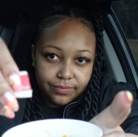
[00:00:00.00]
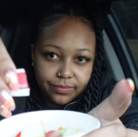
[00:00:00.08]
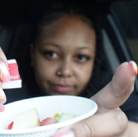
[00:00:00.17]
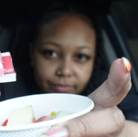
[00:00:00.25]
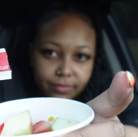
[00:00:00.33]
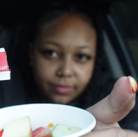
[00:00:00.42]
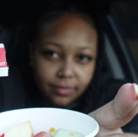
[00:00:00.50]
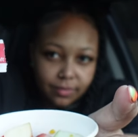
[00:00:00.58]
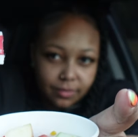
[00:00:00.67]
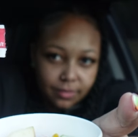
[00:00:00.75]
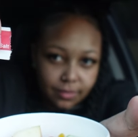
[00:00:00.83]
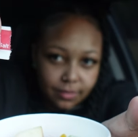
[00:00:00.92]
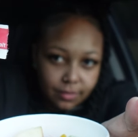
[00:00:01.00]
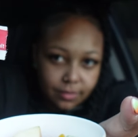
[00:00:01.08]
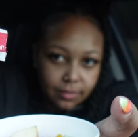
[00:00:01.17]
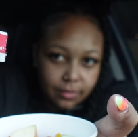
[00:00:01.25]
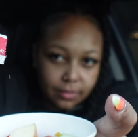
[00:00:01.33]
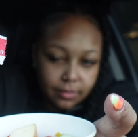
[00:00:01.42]

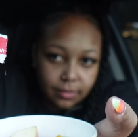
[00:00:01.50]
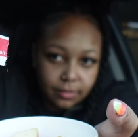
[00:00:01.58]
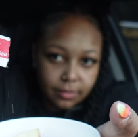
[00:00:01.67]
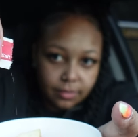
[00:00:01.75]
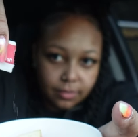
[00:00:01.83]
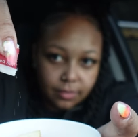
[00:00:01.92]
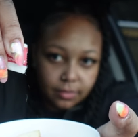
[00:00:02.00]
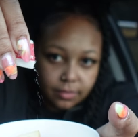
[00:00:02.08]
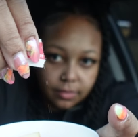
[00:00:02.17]
[no speech]